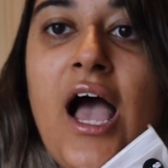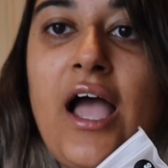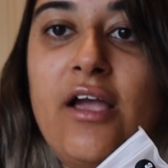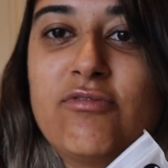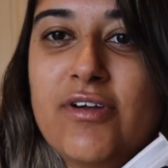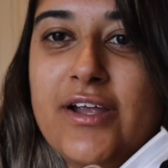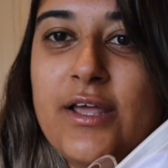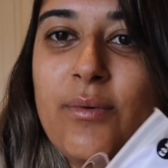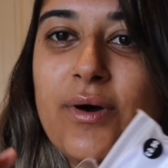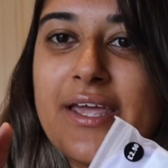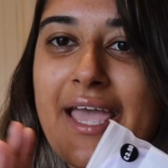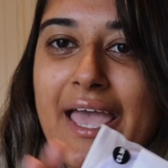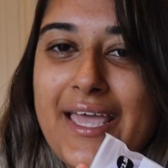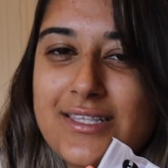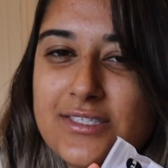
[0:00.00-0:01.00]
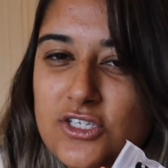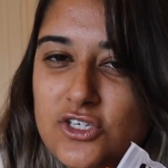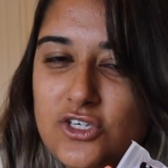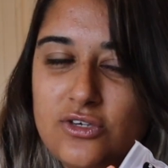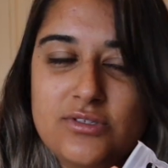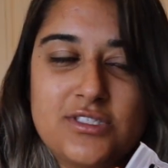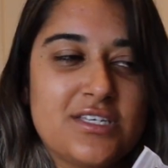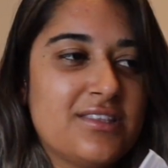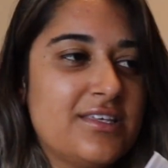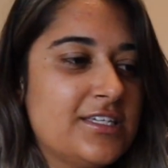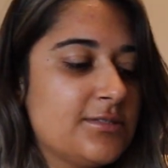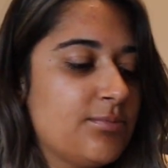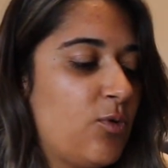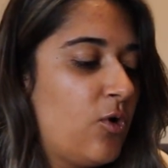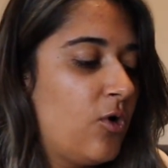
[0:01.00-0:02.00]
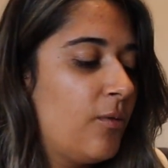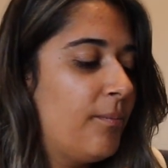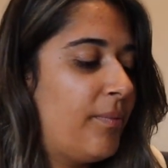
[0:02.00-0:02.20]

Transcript: I really want to get into using these more,